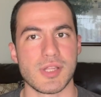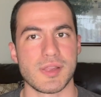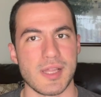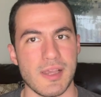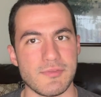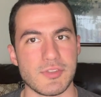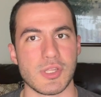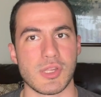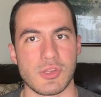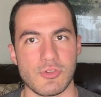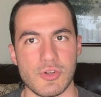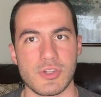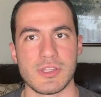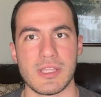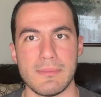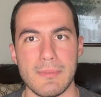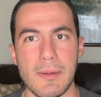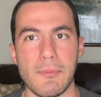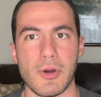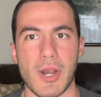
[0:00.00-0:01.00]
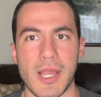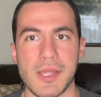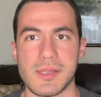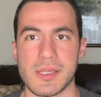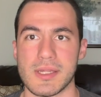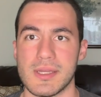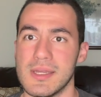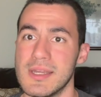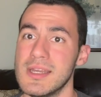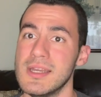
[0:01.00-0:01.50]
have to strictly memorize
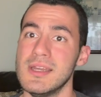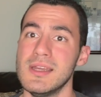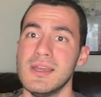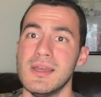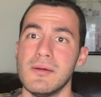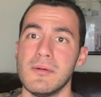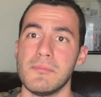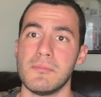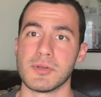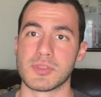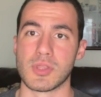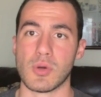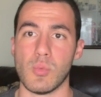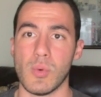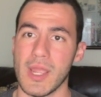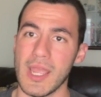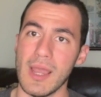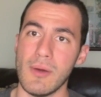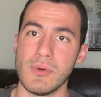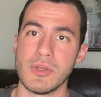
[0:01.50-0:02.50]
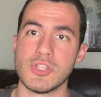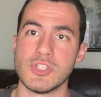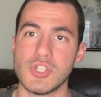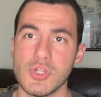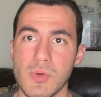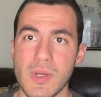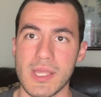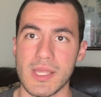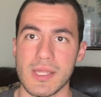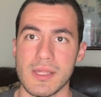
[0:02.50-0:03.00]
it. But the way I would
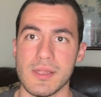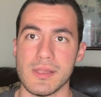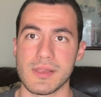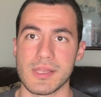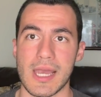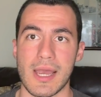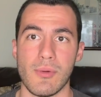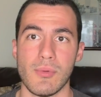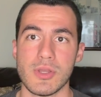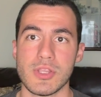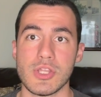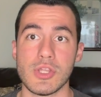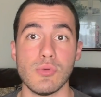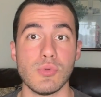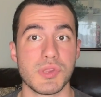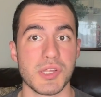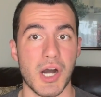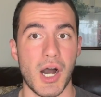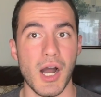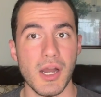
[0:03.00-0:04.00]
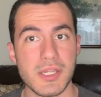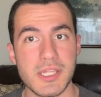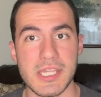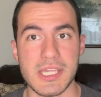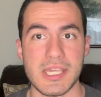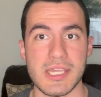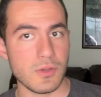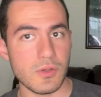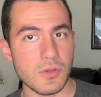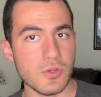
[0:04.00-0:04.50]
do it is I would use
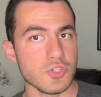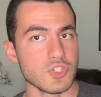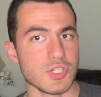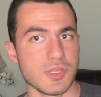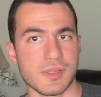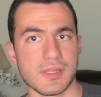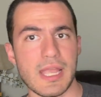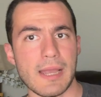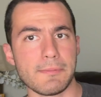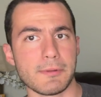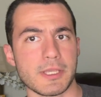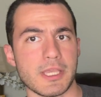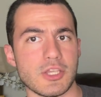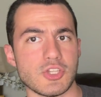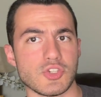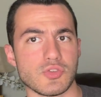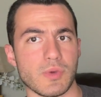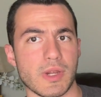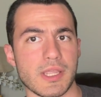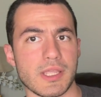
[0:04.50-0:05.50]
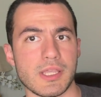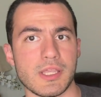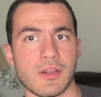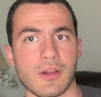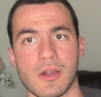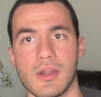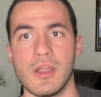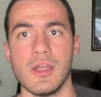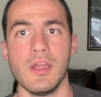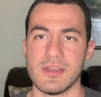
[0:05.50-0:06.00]
Anki, which is an application right
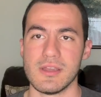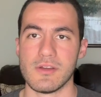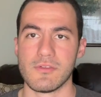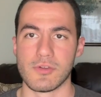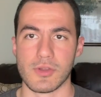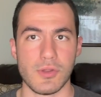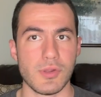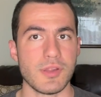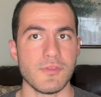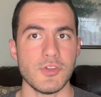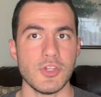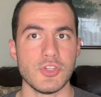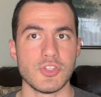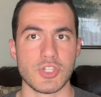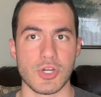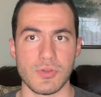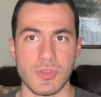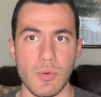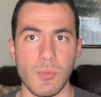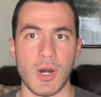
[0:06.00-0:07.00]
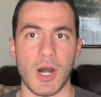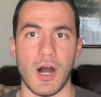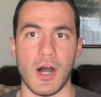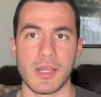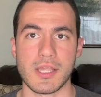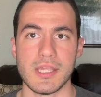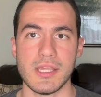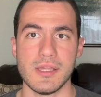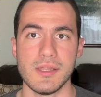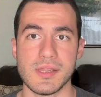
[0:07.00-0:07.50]
here. For those of you who don't know what
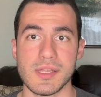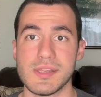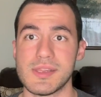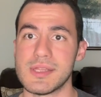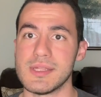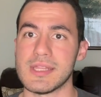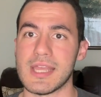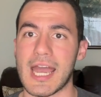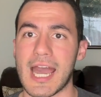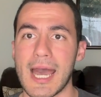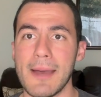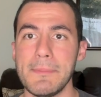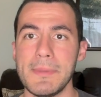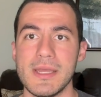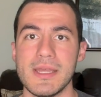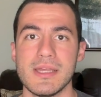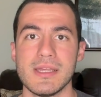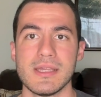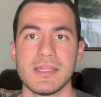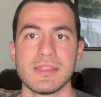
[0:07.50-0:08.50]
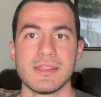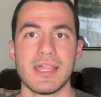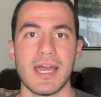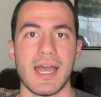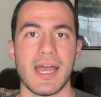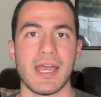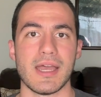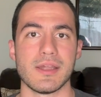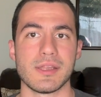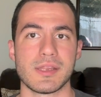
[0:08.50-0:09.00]
Anki is, it's an app
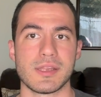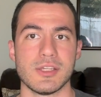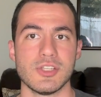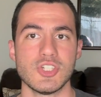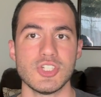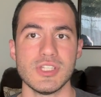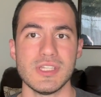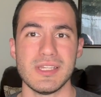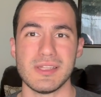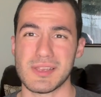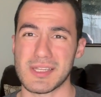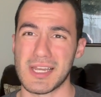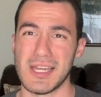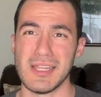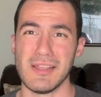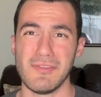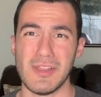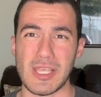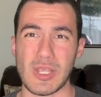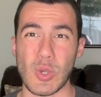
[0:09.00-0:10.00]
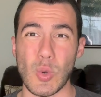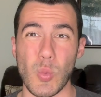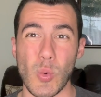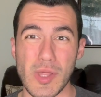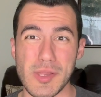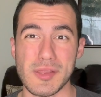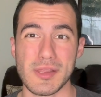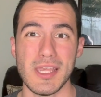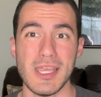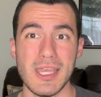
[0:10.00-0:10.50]
that essentially it's kind of like
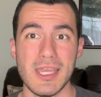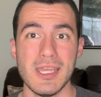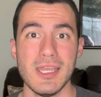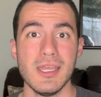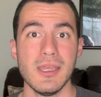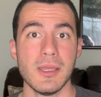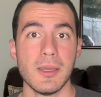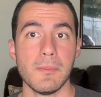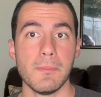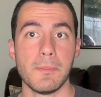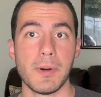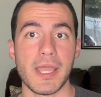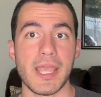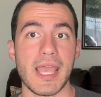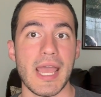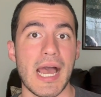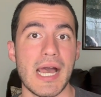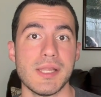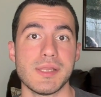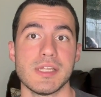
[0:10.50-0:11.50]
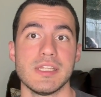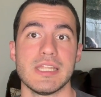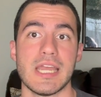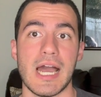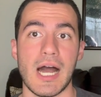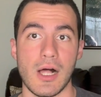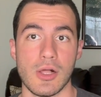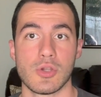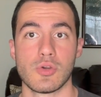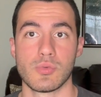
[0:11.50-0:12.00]
Quizlet, but it has an
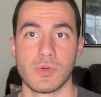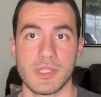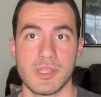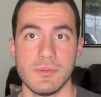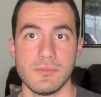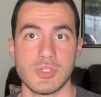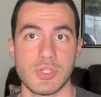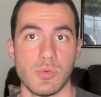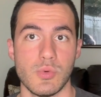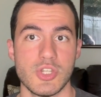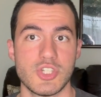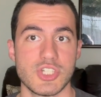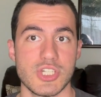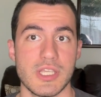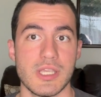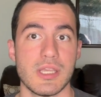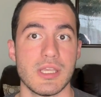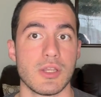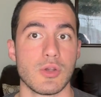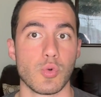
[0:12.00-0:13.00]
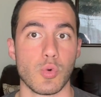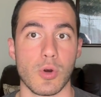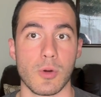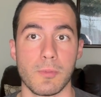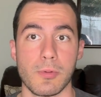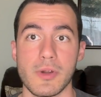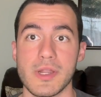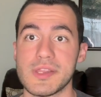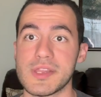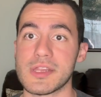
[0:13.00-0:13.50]
algorithm to which it
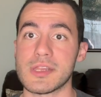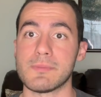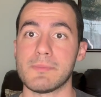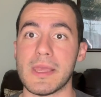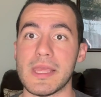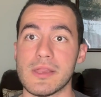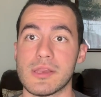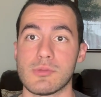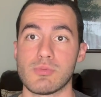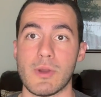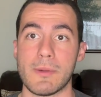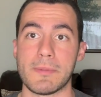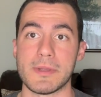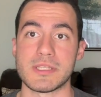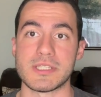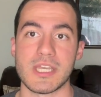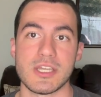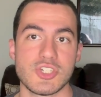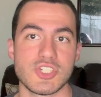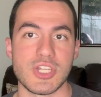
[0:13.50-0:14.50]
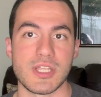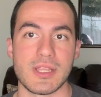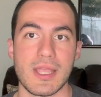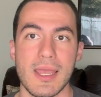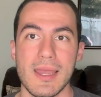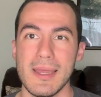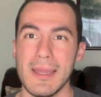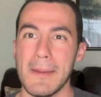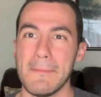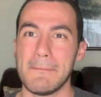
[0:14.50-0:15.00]
incorporates spaced repetition
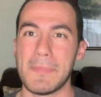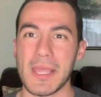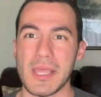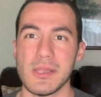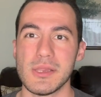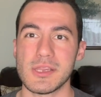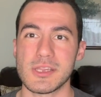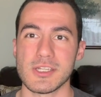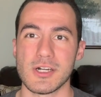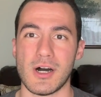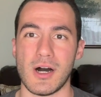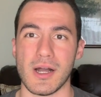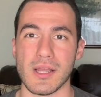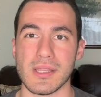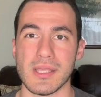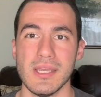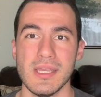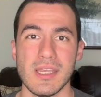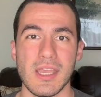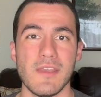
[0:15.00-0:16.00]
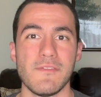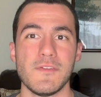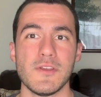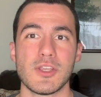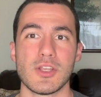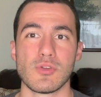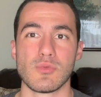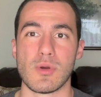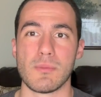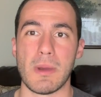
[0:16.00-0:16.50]
based on if you
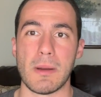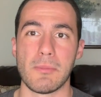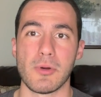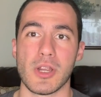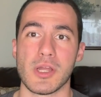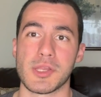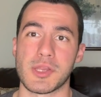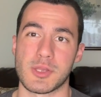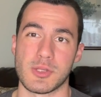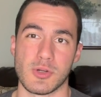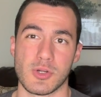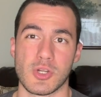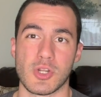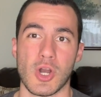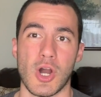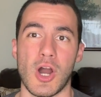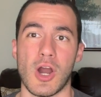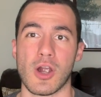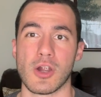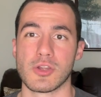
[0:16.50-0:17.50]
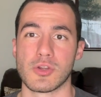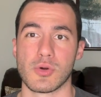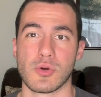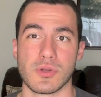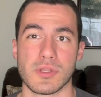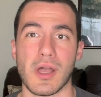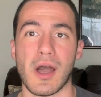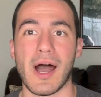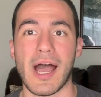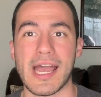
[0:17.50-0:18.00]
can remember a certain card or
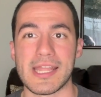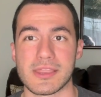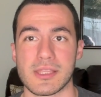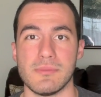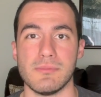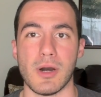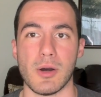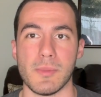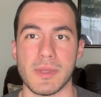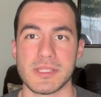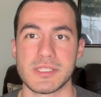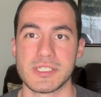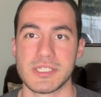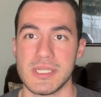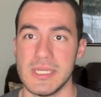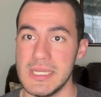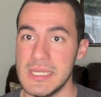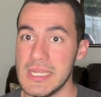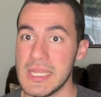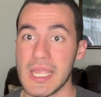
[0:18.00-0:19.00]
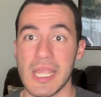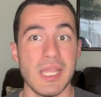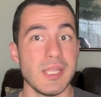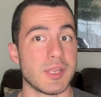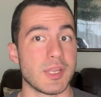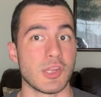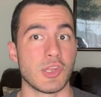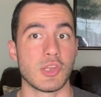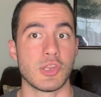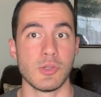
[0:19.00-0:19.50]
not at the moment.
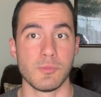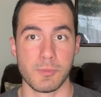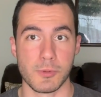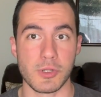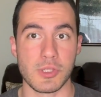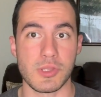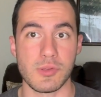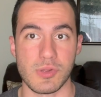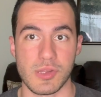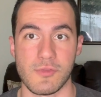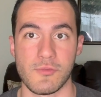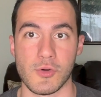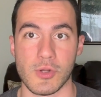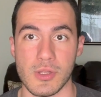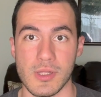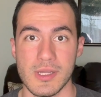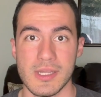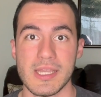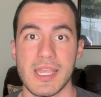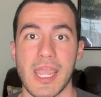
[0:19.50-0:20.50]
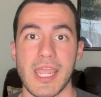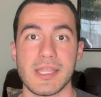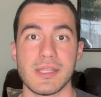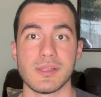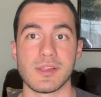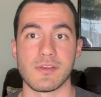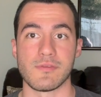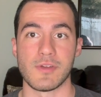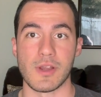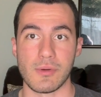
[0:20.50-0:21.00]
It's super useful, and
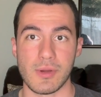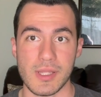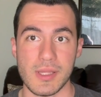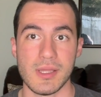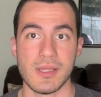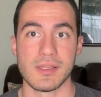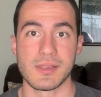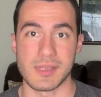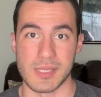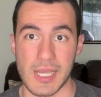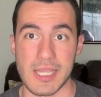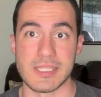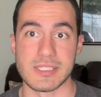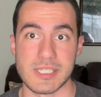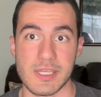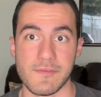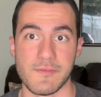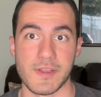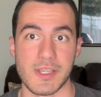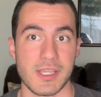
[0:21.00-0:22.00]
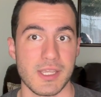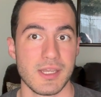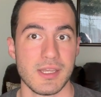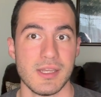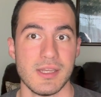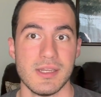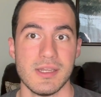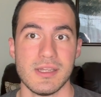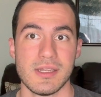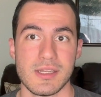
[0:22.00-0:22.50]
it's very scientific
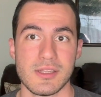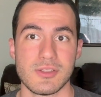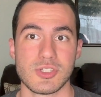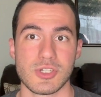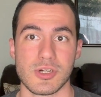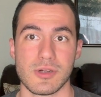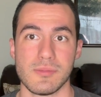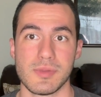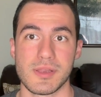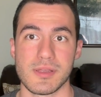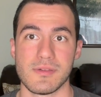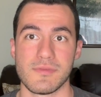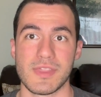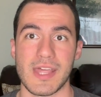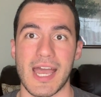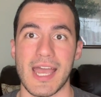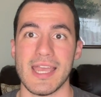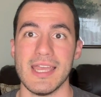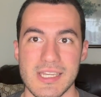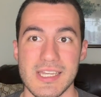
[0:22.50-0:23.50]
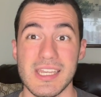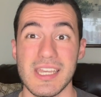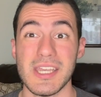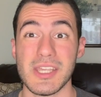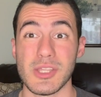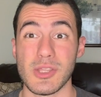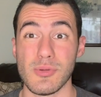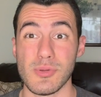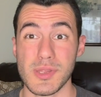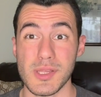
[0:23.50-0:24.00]
in terms of that it
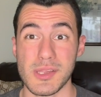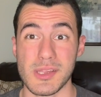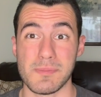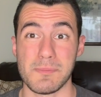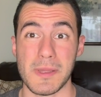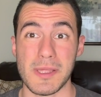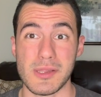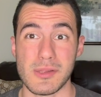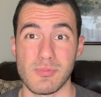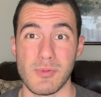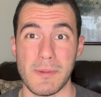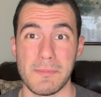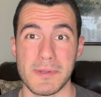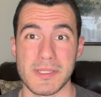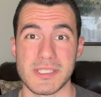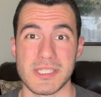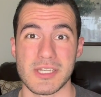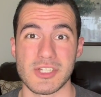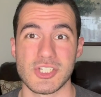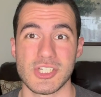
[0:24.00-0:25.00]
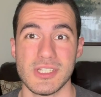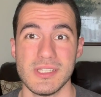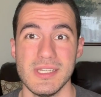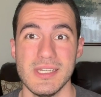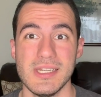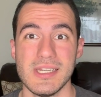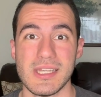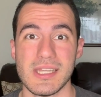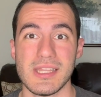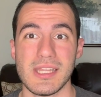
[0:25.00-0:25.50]
uses spaced repetition
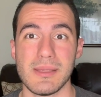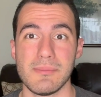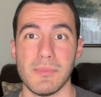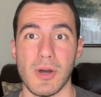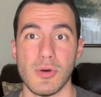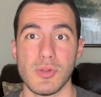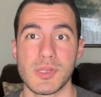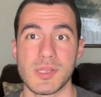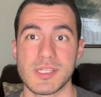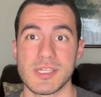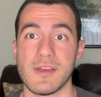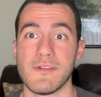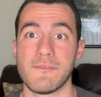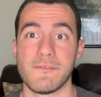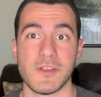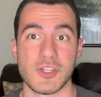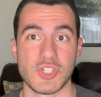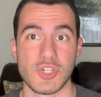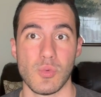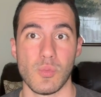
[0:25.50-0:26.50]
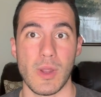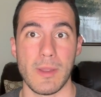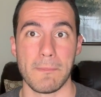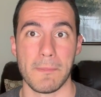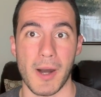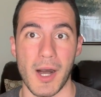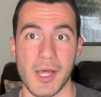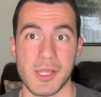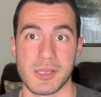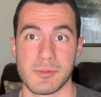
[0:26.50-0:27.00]
in the most efficient way
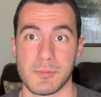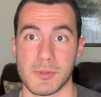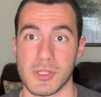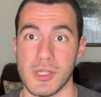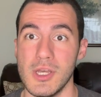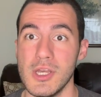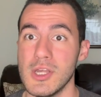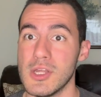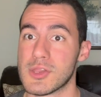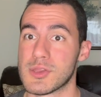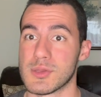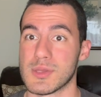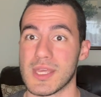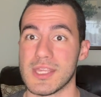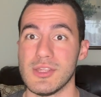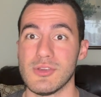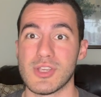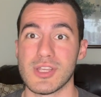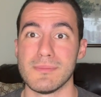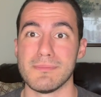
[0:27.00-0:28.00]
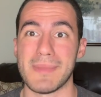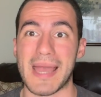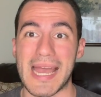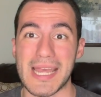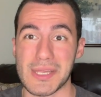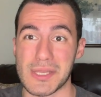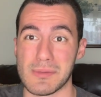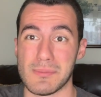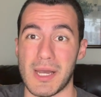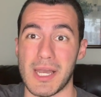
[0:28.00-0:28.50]
possible so that you can
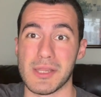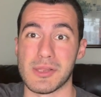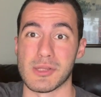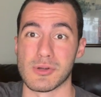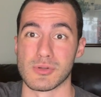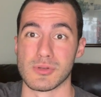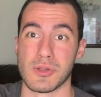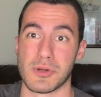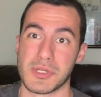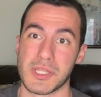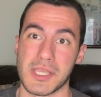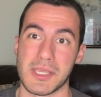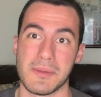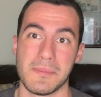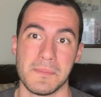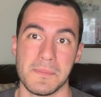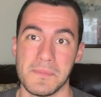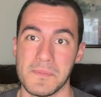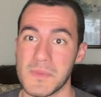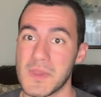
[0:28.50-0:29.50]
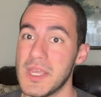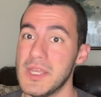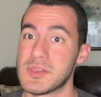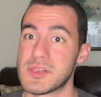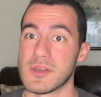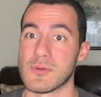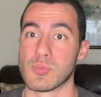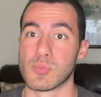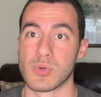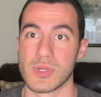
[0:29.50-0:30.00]
maximize your learning. It's
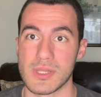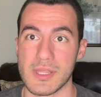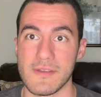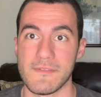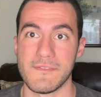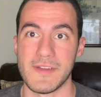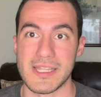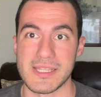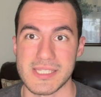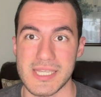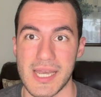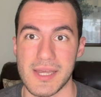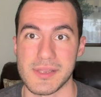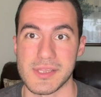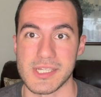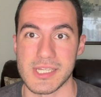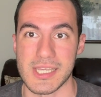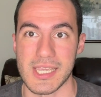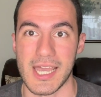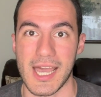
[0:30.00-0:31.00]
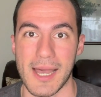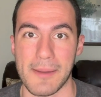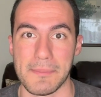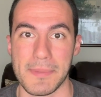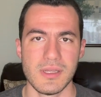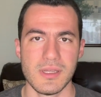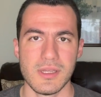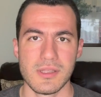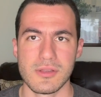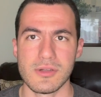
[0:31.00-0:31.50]
a really fantastic
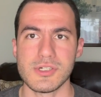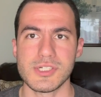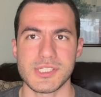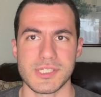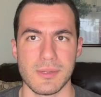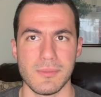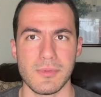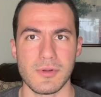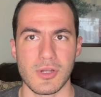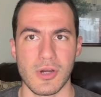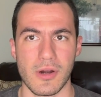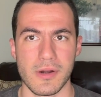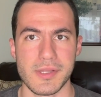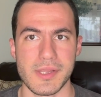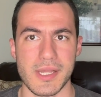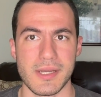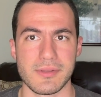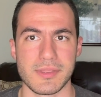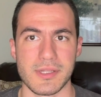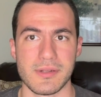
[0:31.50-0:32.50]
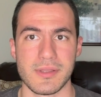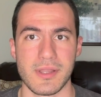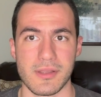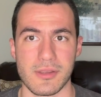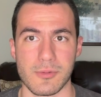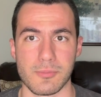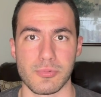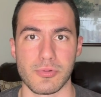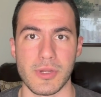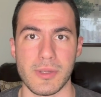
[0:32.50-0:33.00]
app. There's some cards out there that
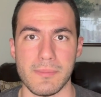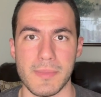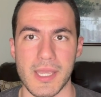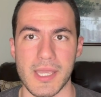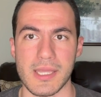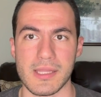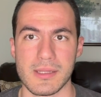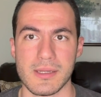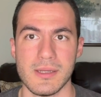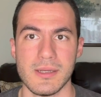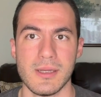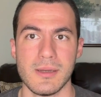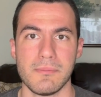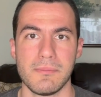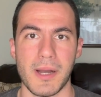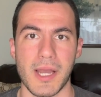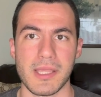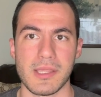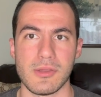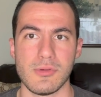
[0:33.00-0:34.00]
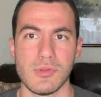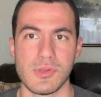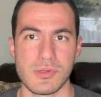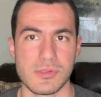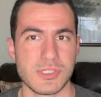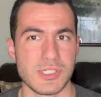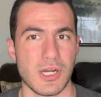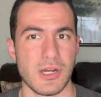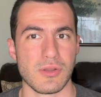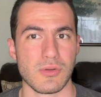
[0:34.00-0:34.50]
are pre-made by
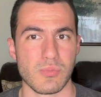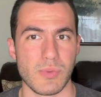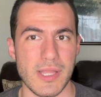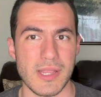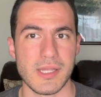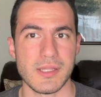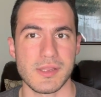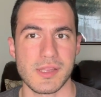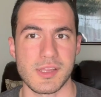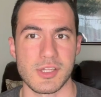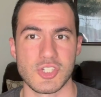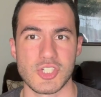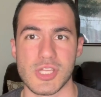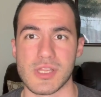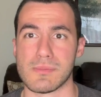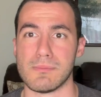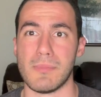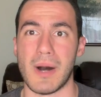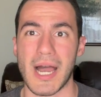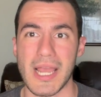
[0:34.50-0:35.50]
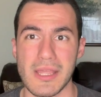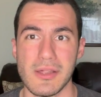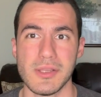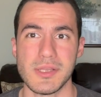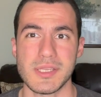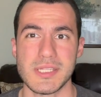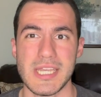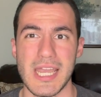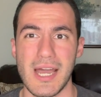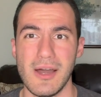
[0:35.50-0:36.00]
users on Reddit such as
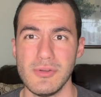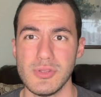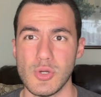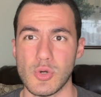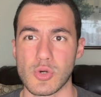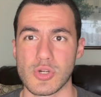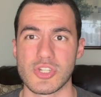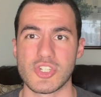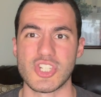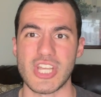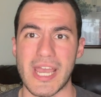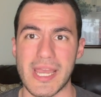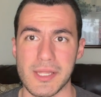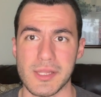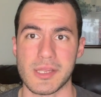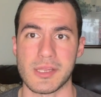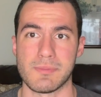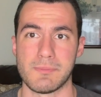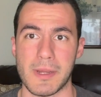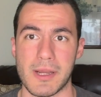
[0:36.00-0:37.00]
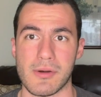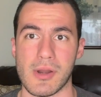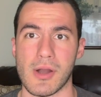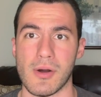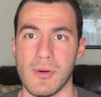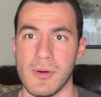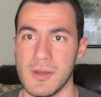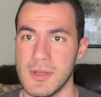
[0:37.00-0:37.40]
Miles Down or Jack Sparrow.